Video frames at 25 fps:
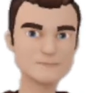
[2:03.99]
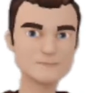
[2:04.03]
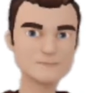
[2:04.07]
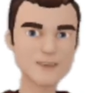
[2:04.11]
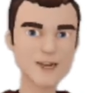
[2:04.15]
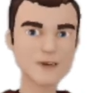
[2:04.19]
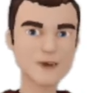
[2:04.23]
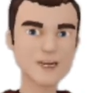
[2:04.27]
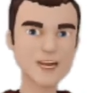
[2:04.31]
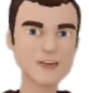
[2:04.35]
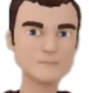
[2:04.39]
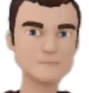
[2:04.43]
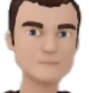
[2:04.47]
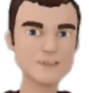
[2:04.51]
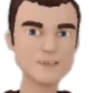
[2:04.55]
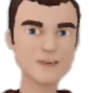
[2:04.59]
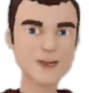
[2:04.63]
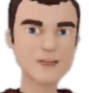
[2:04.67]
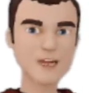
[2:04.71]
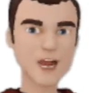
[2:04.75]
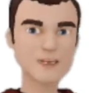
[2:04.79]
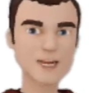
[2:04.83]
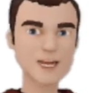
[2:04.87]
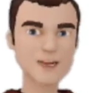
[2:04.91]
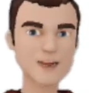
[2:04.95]
And then
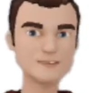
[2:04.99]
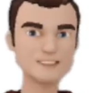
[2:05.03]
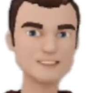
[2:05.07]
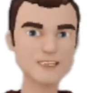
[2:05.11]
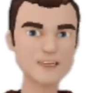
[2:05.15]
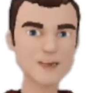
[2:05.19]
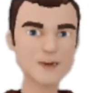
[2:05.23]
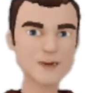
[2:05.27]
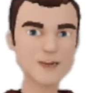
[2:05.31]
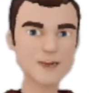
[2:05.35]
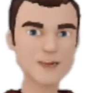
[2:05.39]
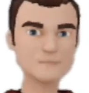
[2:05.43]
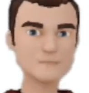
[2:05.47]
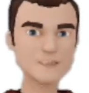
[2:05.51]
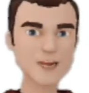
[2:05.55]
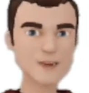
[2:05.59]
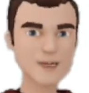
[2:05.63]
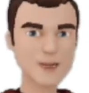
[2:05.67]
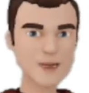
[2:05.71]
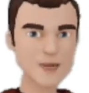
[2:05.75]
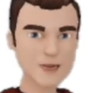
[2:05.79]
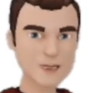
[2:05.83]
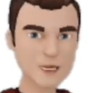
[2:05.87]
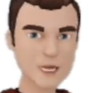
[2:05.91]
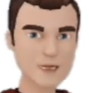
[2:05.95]
because the
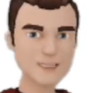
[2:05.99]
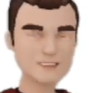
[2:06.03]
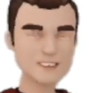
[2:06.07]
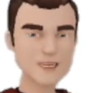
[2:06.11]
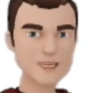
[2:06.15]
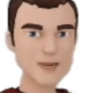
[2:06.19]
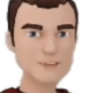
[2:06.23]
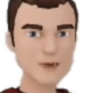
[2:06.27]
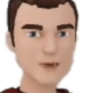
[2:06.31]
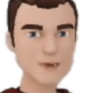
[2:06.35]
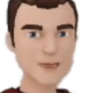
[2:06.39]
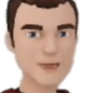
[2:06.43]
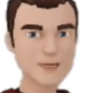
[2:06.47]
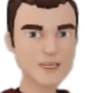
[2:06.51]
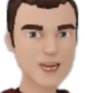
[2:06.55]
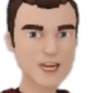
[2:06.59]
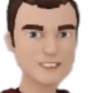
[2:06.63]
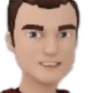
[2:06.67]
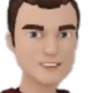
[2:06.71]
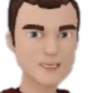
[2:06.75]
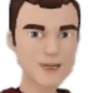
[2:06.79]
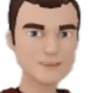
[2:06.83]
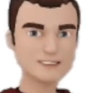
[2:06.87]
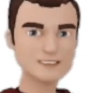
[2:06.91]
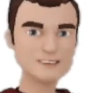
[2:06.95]
dependent clause
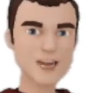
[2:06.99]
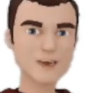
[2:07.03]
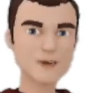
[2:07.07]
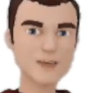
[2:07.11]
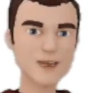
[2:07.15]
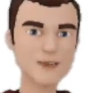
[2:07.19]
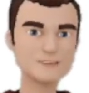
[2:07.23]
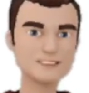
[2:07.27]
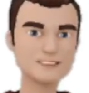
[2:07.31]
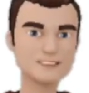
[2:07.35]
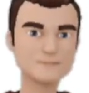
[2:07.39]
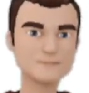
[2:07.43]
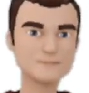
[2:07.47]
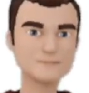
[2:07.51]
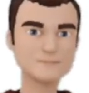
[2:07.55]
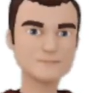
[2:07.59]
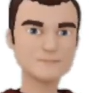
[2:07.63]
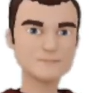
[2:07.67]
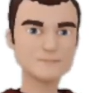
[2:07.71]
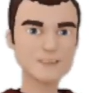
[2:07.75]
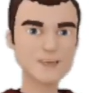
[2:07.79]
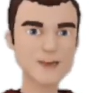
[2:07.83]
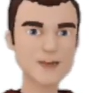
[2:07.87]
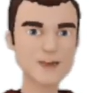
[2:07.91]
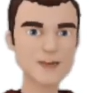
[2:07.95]
begins the sentence,
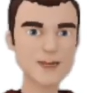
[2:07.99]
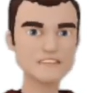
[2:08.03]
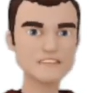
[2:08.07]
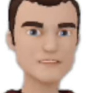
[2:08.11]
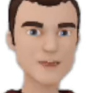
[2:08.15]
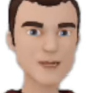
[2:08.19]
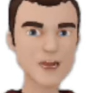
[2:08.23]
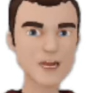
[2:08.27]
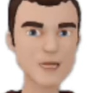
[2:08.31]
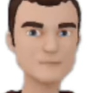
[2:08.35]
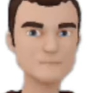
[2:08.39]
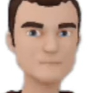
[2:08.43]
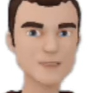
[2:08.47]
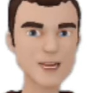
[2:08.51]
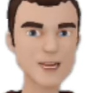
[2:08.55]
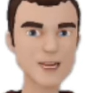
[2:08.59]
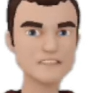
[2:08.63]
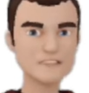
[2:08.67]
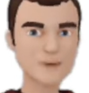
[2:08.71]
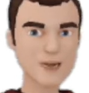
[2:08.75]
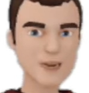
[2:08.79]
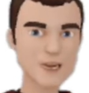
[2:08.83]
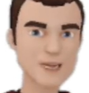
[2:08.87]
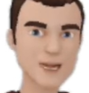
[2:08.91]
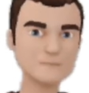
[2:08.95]
then we have a comma
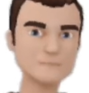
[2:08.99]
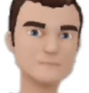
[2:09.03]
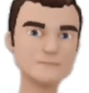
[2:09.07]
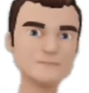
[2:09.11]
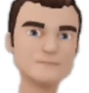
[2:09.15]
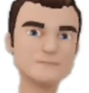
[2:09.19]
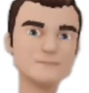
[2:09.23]
after that.